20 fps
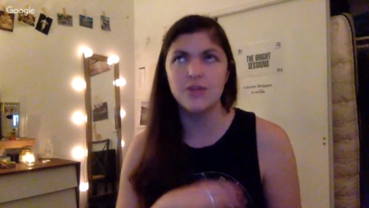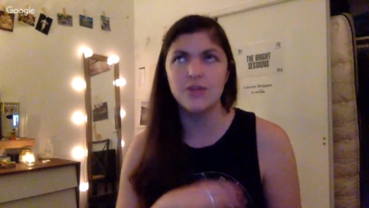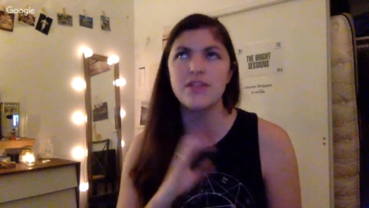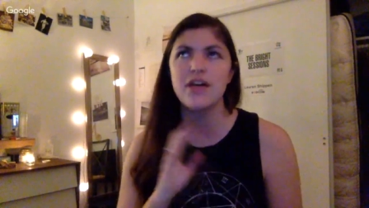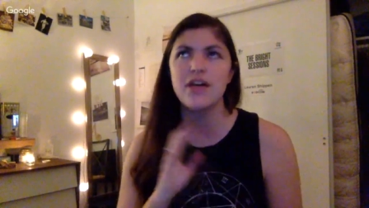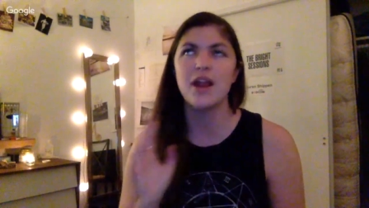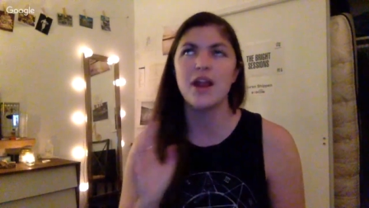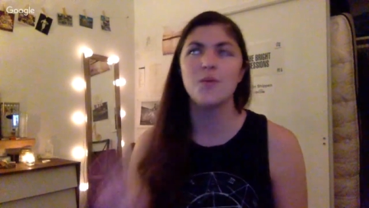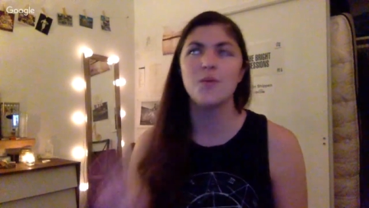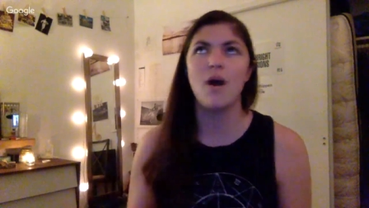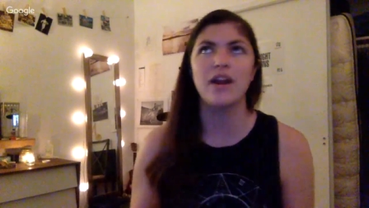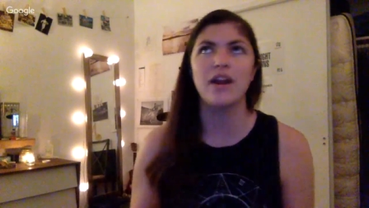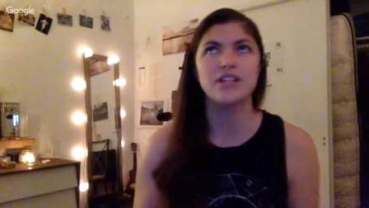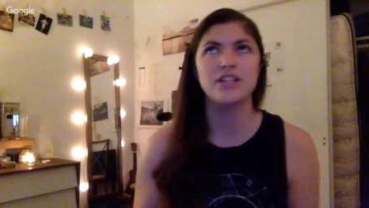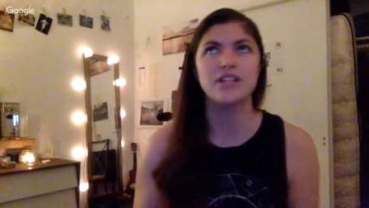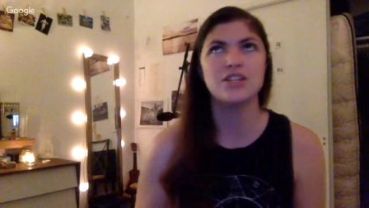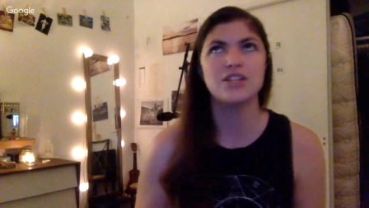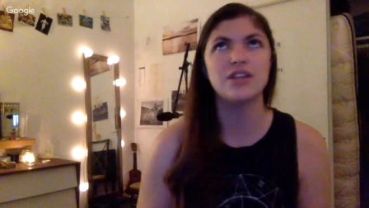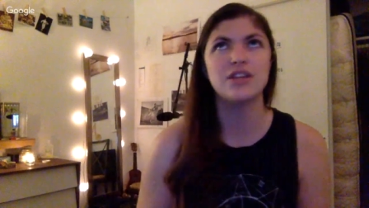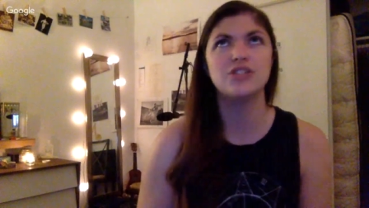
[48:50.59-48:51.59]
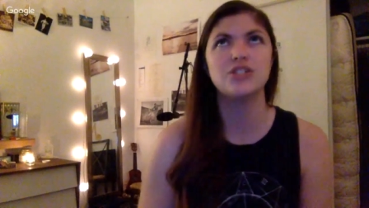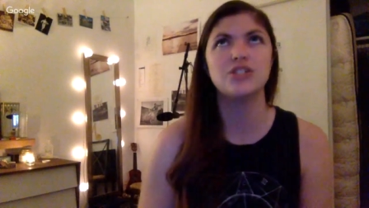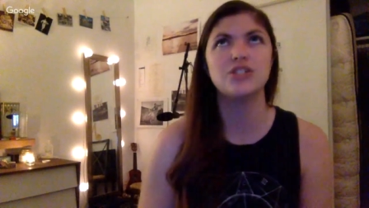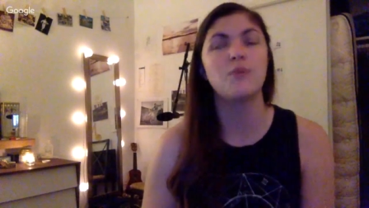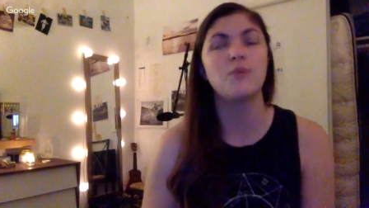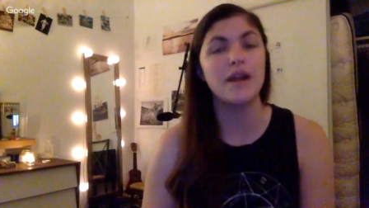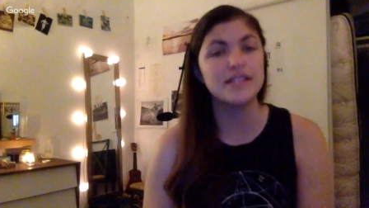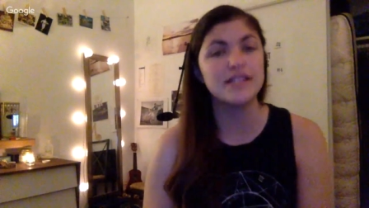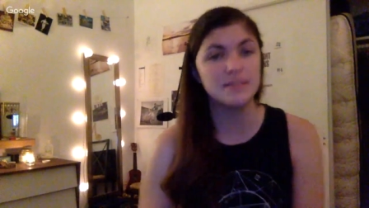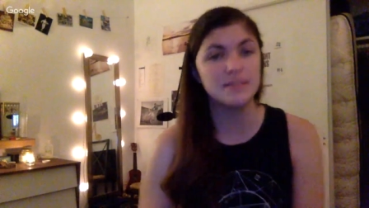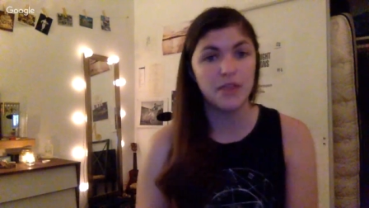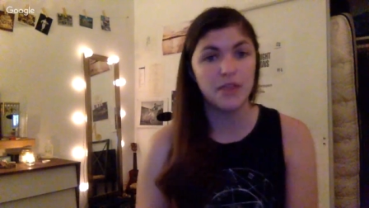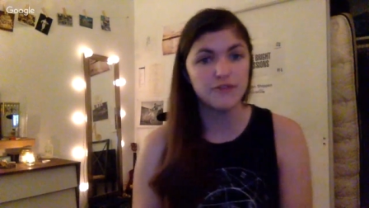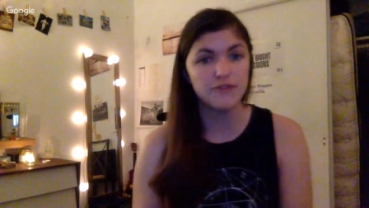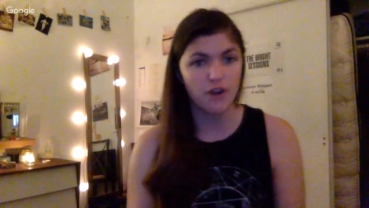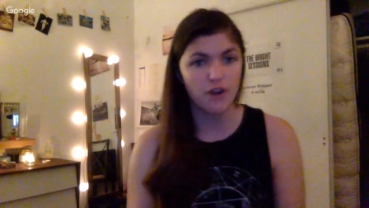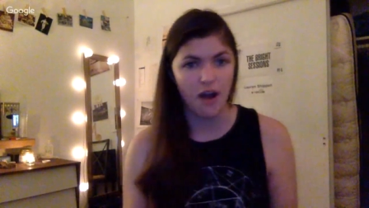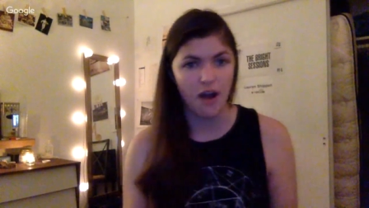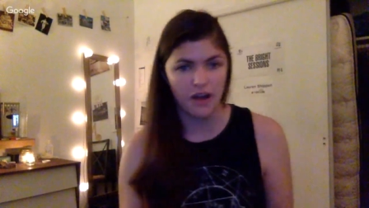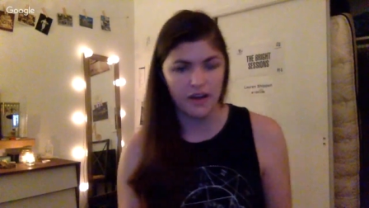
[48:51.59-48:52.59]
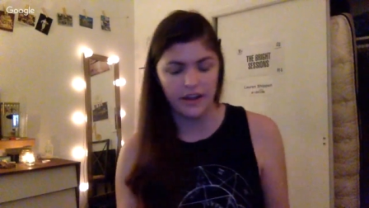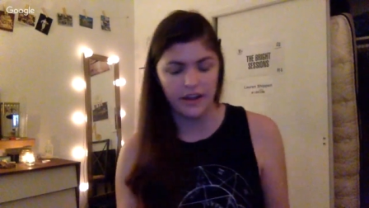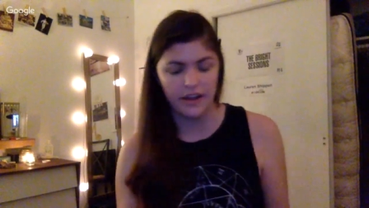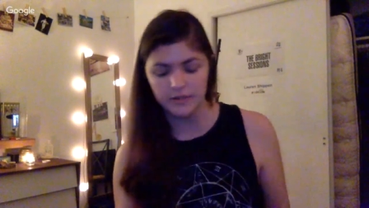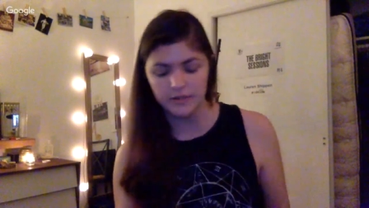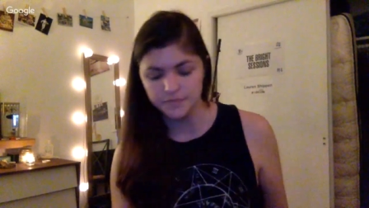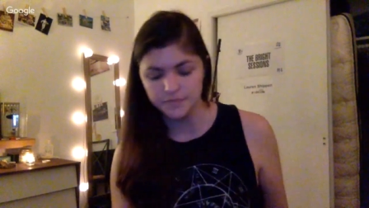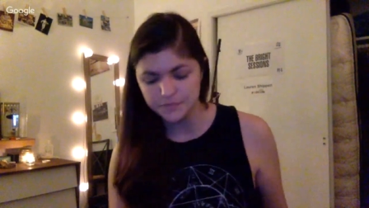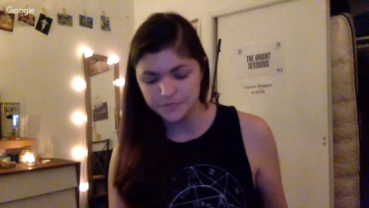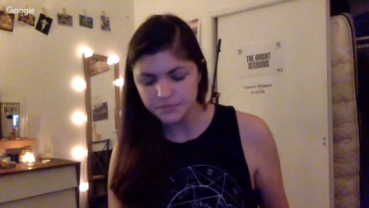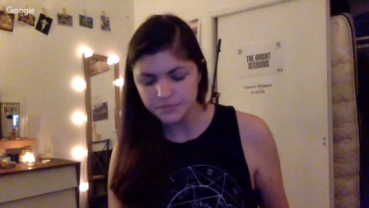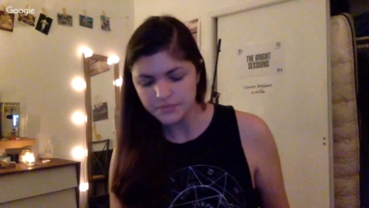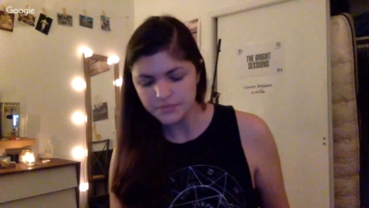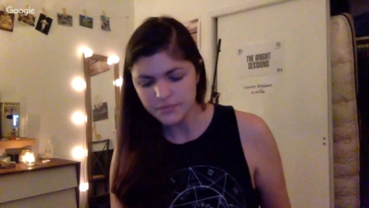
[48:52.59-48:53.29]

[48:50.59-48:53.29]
And I knew that I wanted to write something for Anna.